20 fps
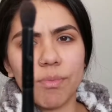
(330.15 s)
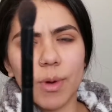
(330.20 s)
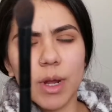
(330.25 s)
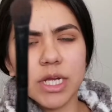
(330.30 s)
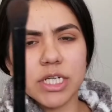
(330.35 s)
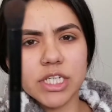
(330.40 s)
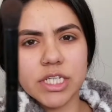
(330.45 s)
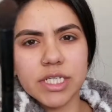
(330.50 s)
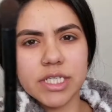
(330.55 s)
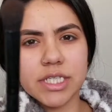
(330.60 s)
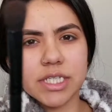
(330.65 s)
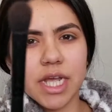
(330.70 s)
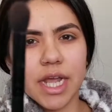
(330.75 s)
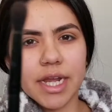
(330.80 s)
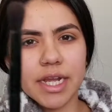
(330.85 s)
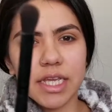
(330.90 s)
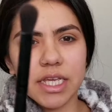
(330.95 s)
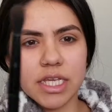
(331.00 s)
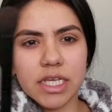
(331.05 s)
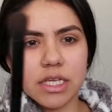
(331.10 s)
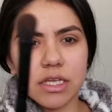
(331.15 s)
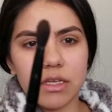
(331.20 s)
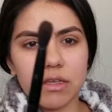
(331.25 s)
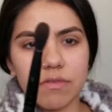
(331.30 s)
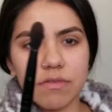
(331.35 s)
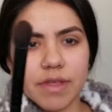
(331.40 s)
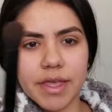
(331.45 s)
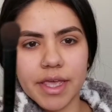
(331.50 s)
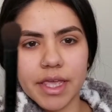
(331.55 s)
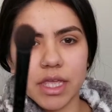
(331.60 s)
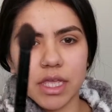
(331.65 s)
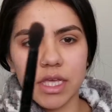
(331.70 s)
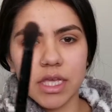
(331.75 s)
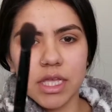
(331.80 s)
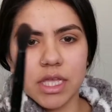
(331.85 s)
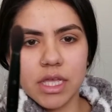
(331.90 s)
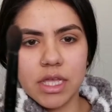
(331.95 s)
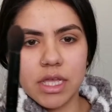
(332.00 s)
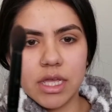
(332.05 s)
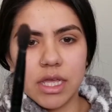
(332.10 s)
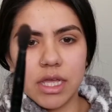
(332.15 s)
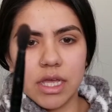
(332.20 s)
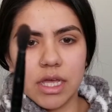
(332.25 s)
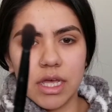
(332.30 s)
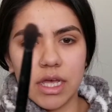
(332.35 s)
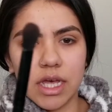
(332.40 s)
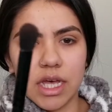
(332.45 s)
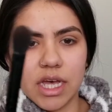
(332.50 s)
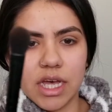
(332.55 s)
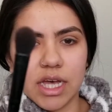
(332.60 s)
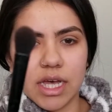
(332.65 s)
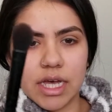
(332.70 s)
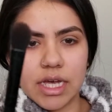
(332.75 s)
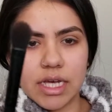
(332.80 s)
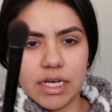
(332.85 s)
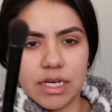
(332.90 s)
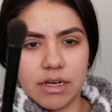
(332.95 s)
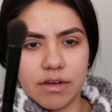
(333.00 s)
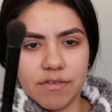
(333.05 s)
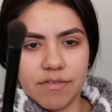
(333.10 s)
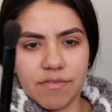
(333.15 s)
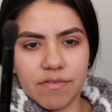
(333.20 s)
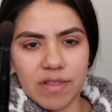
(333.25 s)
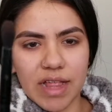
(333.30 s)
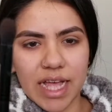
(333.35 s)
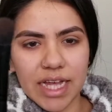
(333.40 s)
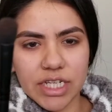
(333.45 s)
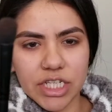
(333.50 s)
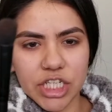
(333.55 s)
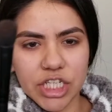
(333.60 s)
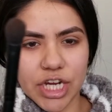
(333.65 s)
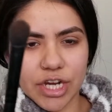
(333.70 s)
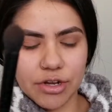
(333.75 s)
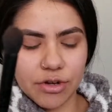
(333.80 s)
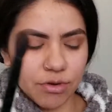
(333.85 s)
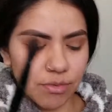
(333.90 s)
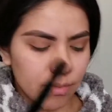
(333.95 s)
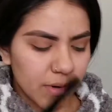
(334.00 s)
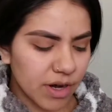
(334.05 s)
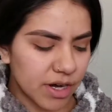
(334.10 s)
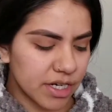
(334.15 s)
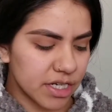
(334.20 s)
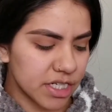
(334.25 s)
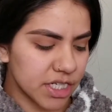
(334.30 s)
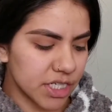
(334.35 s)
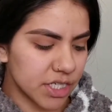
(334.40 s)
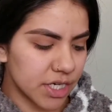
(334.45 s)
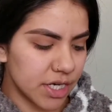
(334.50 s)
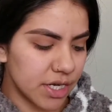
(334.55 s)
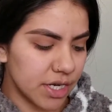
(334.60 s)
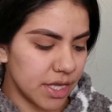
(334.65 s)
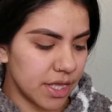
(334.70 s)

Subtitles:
brush. It's kind of like a flat shader brush.